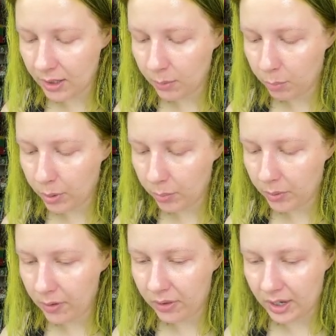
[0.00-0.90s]
a
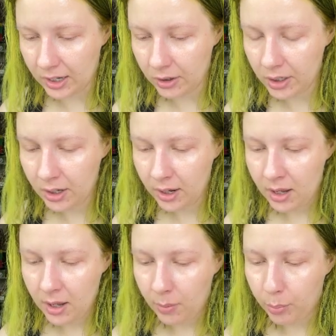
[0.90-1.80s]
bubble there,
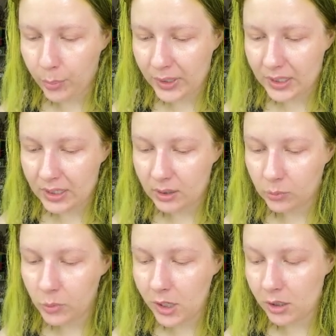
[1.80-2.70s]
but
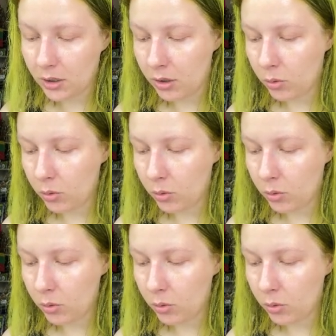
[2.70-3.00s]
we're gonna go